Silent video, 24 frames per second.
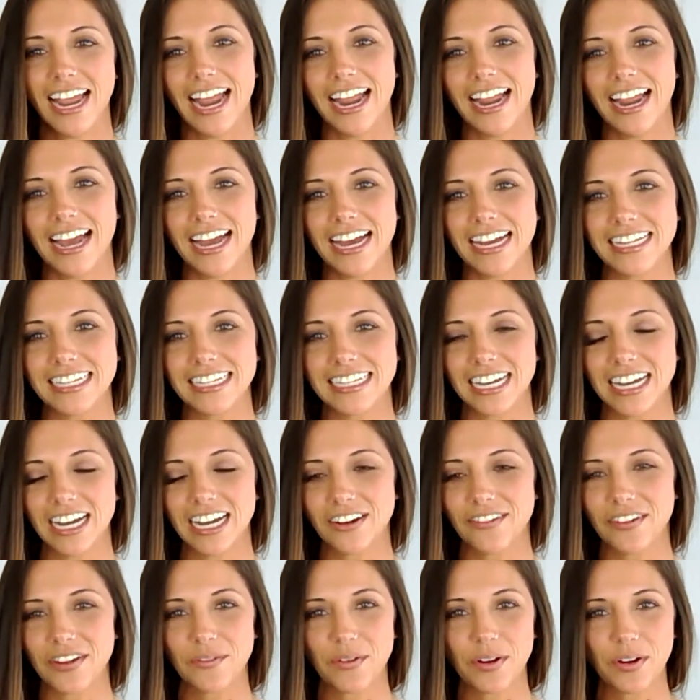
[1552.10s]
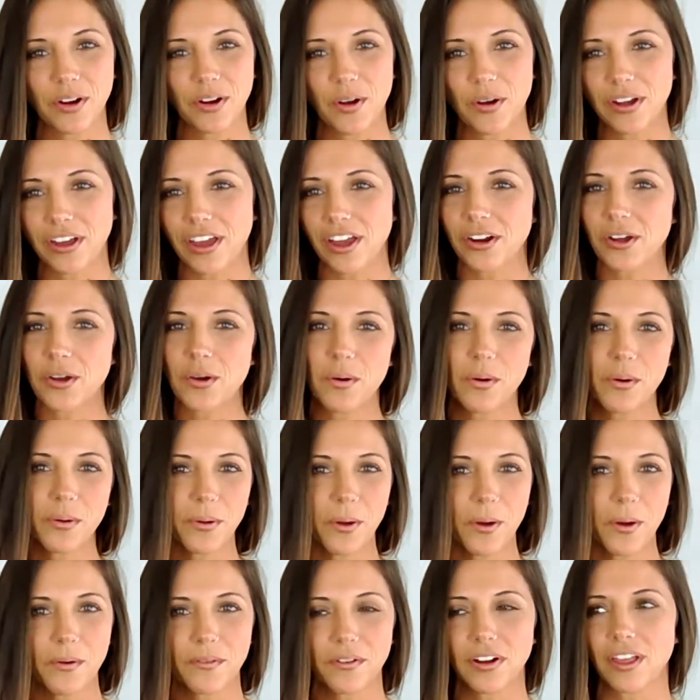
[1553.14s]
and we were
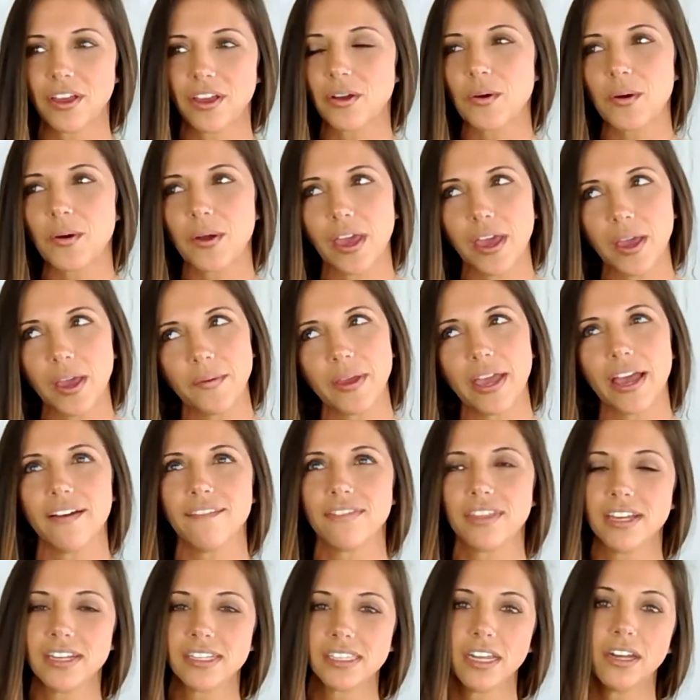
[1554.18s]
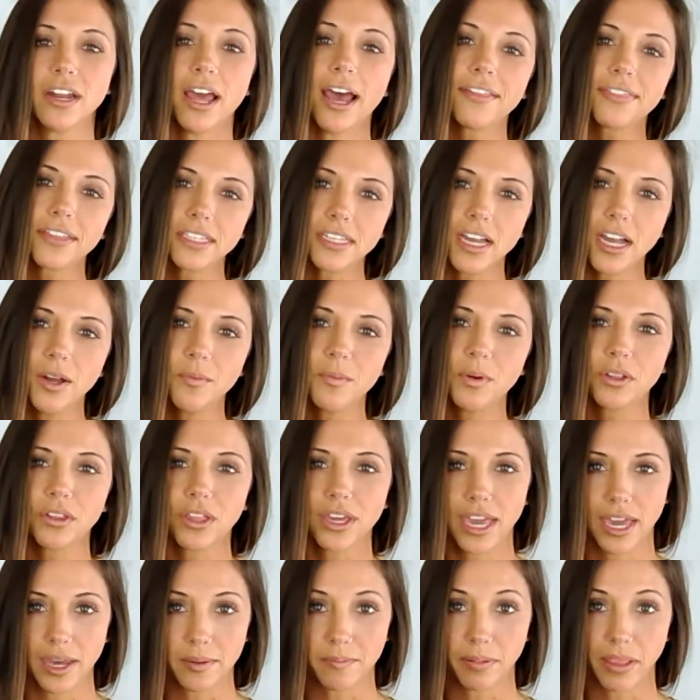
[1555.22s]
going over like, okay, we have this, and at the time we
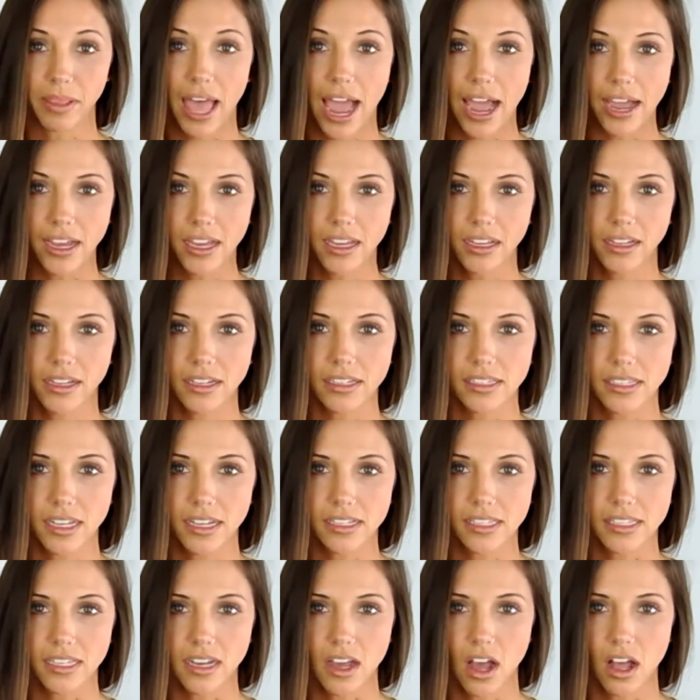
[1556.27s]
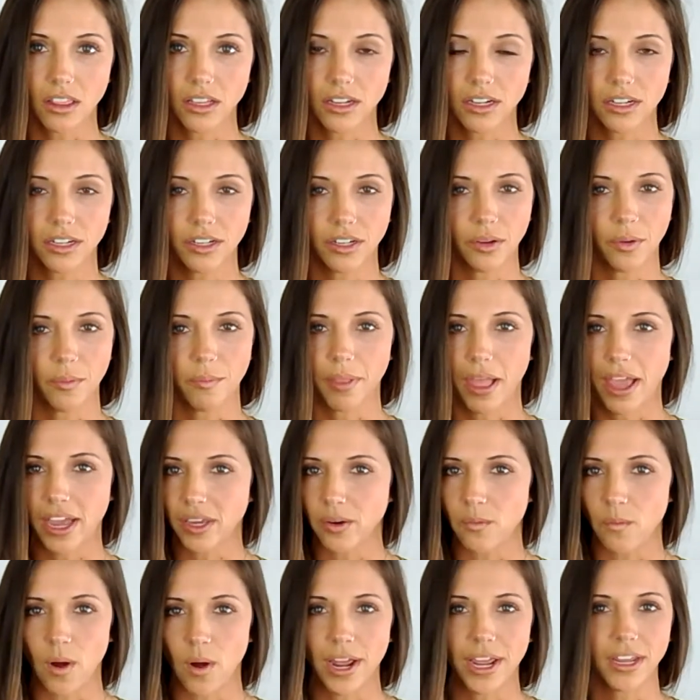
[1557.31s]
only had black as the color, and
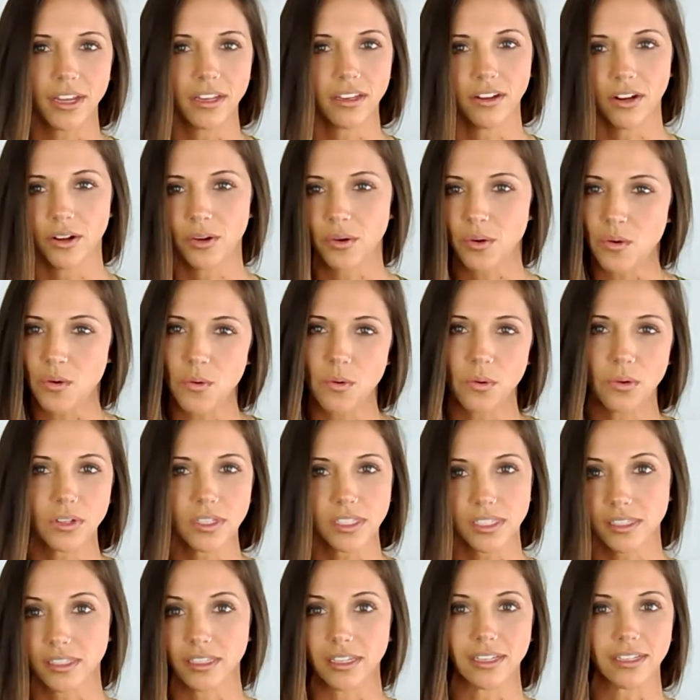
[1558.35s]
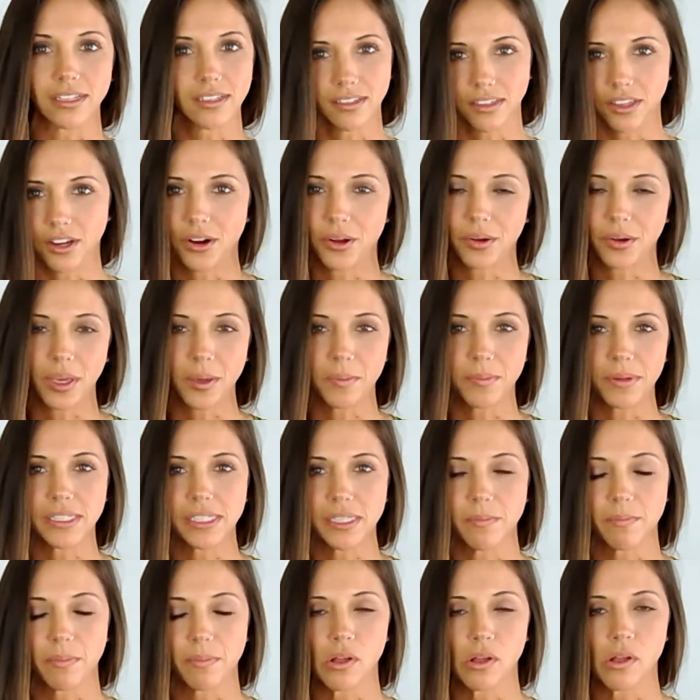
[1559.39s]
black and white, cool, sleek, keep it
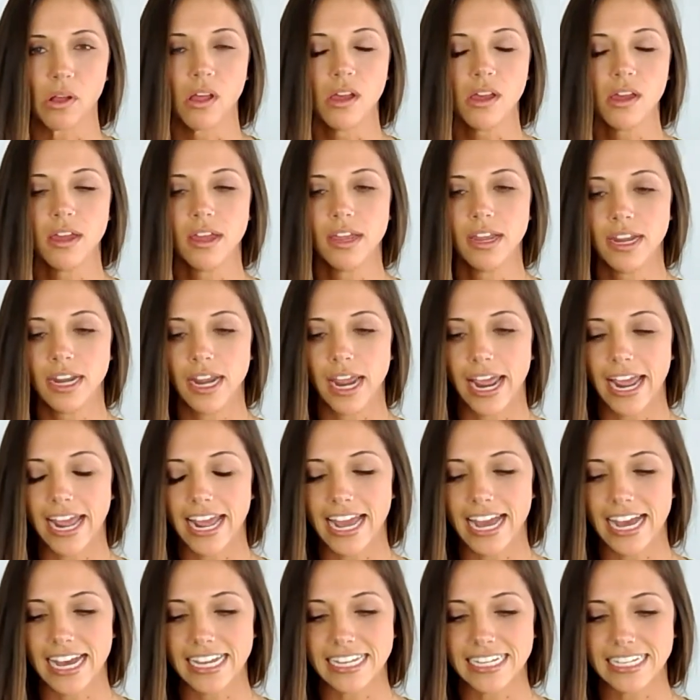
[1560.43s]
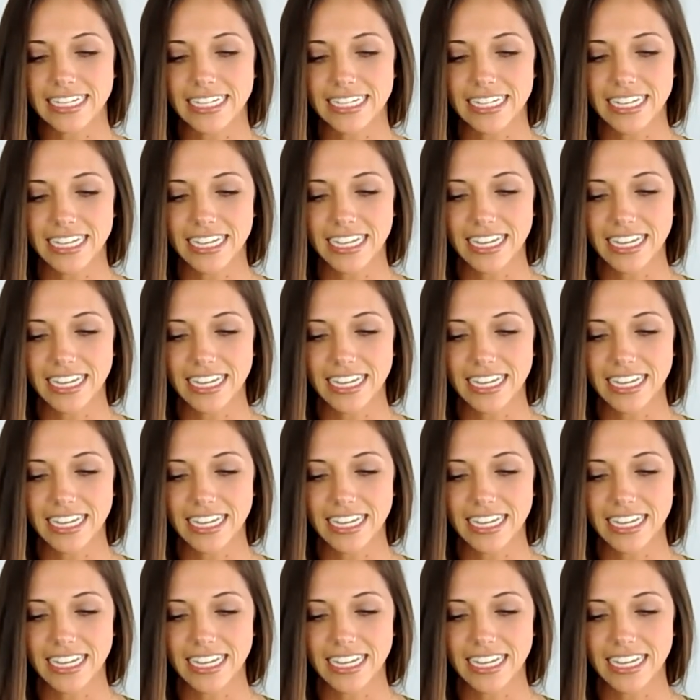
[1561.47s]
simple, and